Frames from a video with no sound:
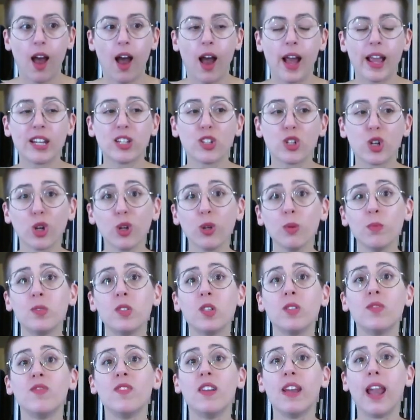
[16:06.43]
In terms
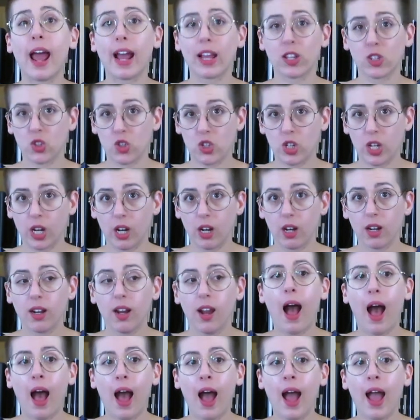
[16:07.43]
of next year,
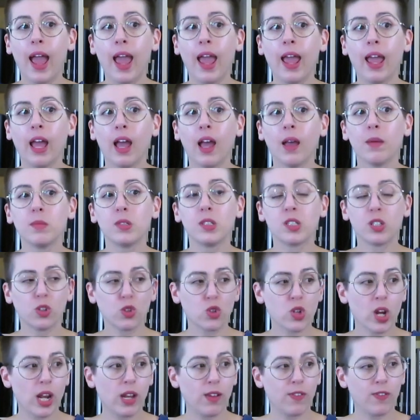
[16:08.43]
I am still
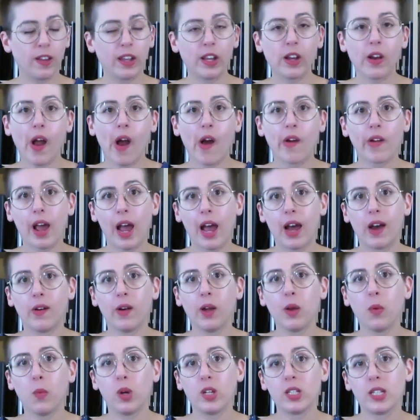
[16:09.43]
trying to figure out how
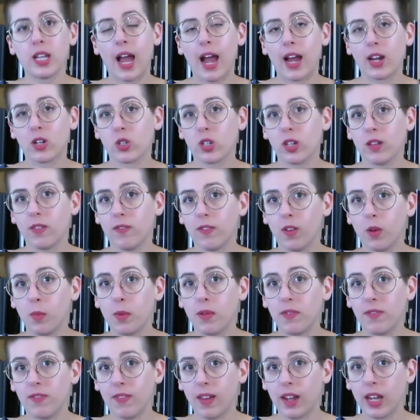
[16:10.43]
I want to actually film
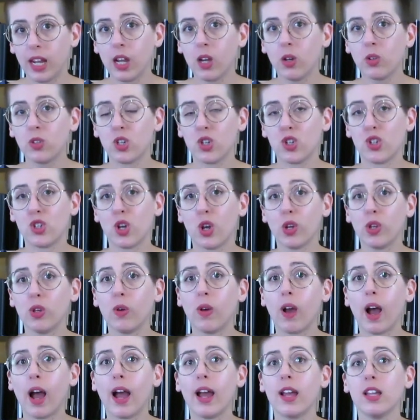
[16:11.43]
a video to show you
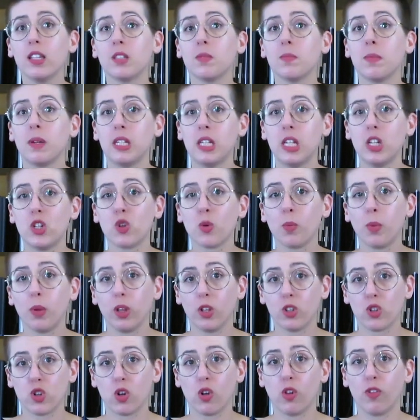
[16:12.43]
guys my teacher
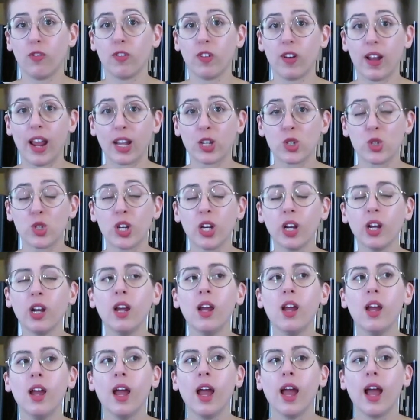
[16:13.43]
bullet journal for next year.
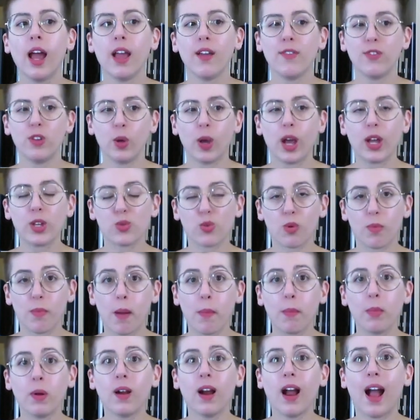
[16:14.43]
If you guys
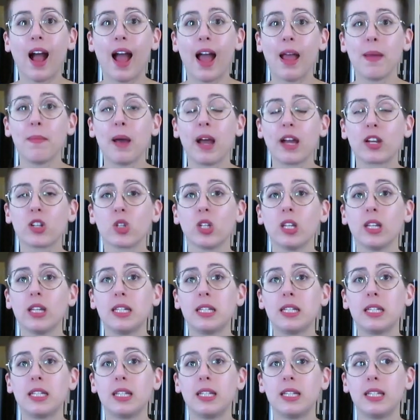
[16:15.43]
remember, I'm
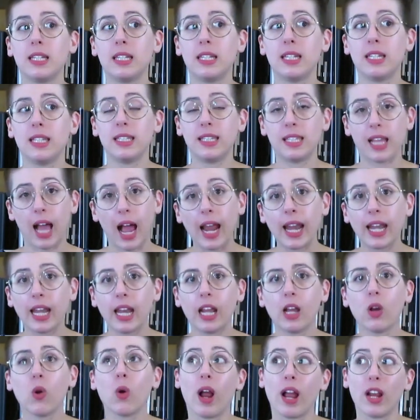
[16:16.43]
actually
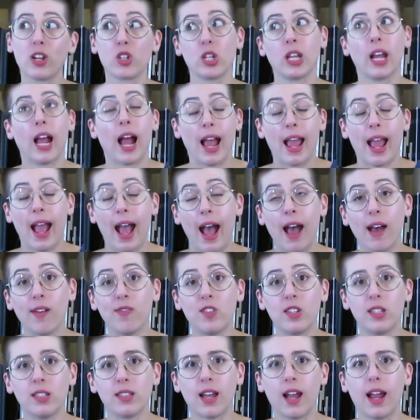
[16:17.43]
I have
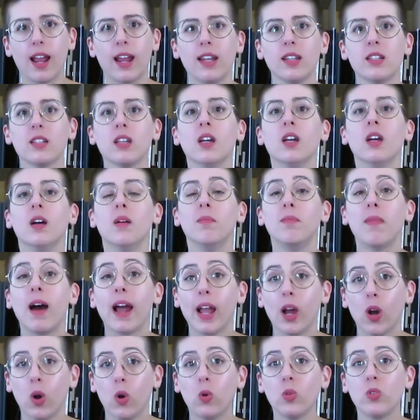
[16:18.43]
designed
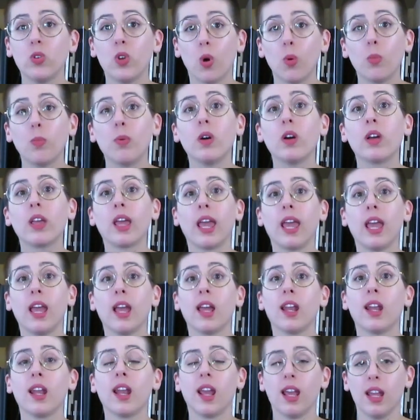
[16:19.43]
my own notebook
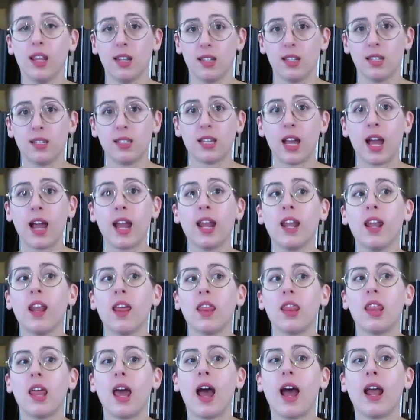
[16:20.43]
in
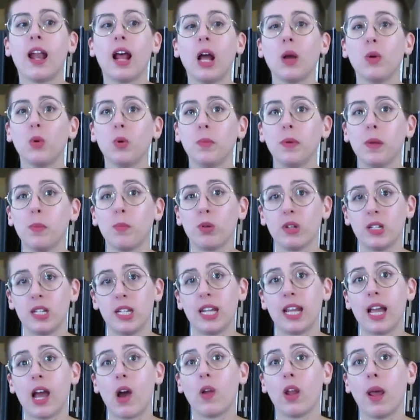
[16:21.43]
InDesign that I will be
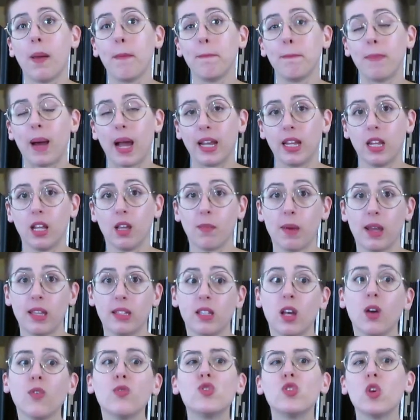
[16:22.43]
printing out and binding
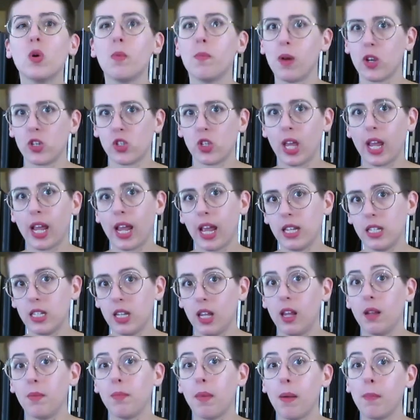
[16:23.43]
myself, so much like I
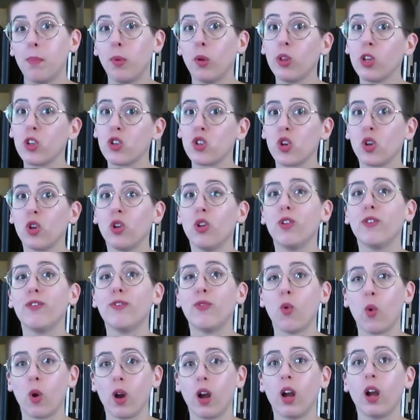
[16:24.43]
did my bullet journal
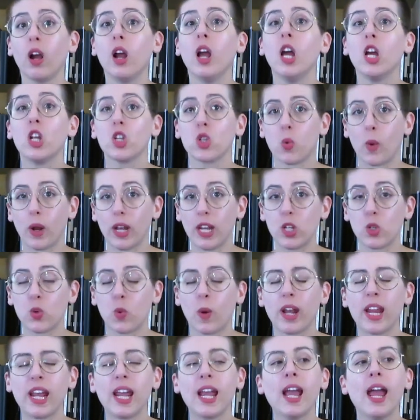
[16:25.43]
for
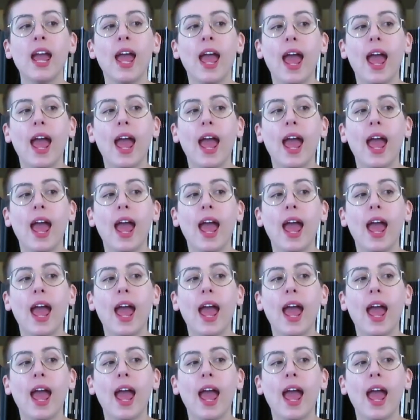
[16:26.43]
2020.